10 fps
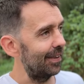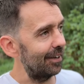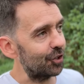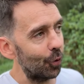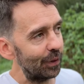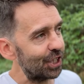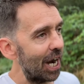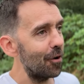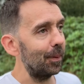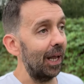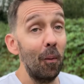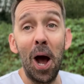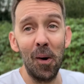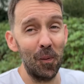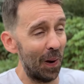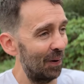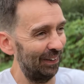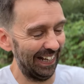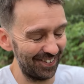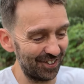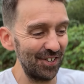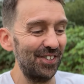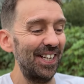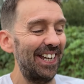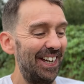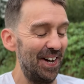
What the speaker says: And then the Tory chair would be like, well, let's just say